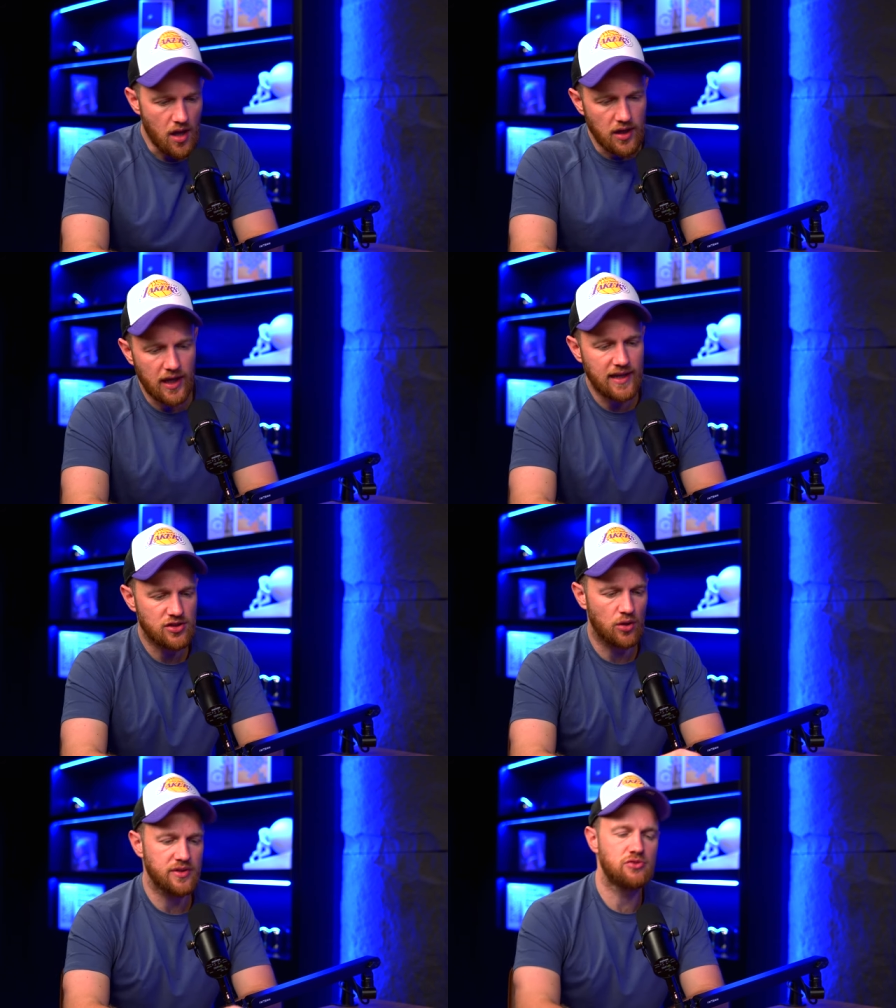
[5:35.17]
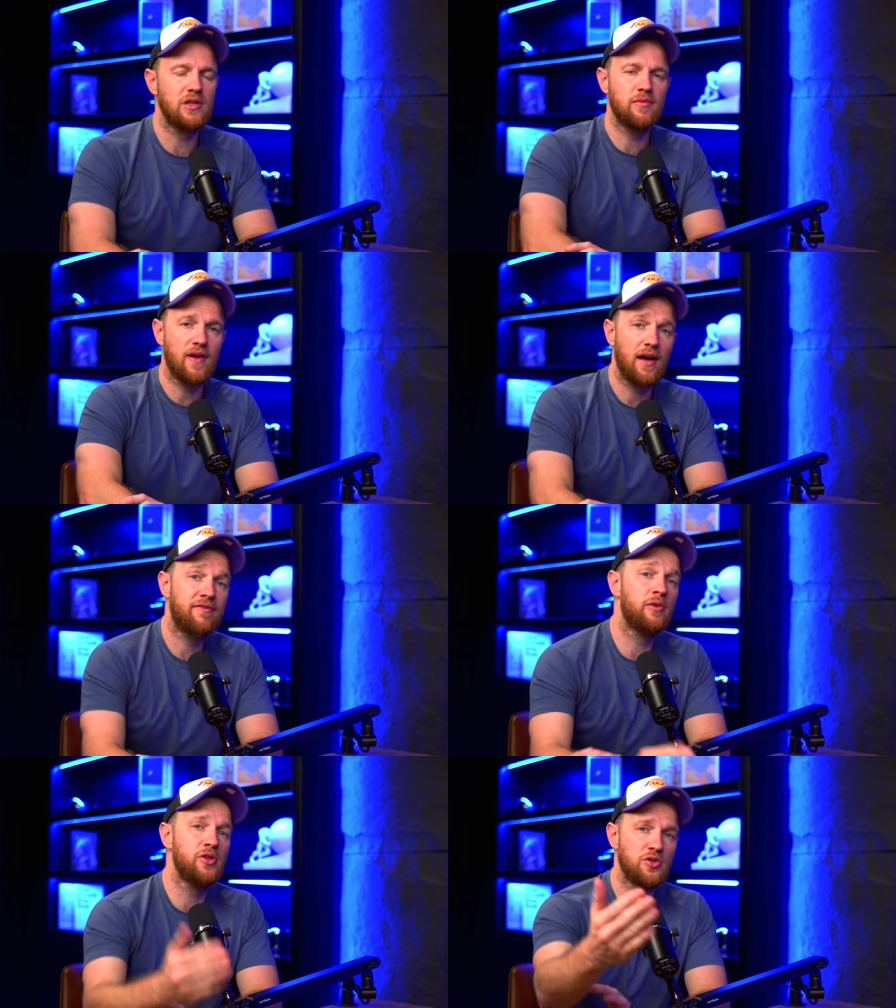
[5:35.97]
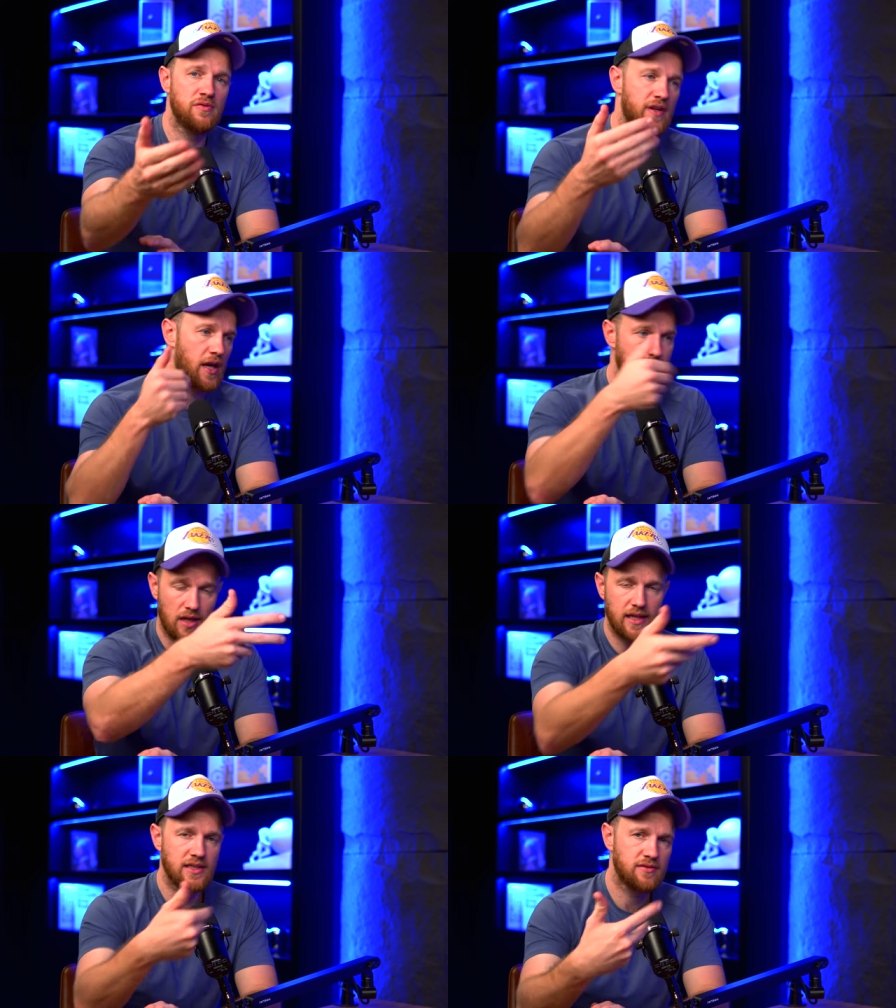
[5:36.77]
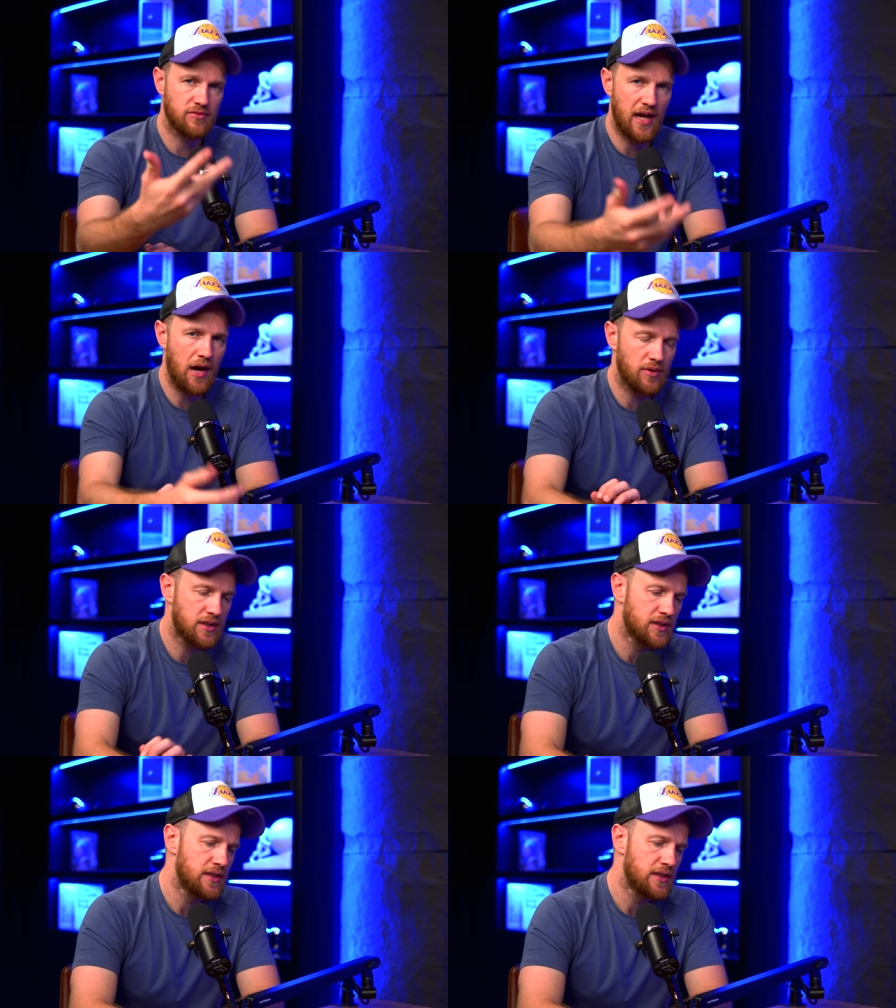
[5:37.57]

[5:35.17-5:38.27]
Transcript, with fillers: And they get sold this dream of, like, film a YouTube video like this for an hour,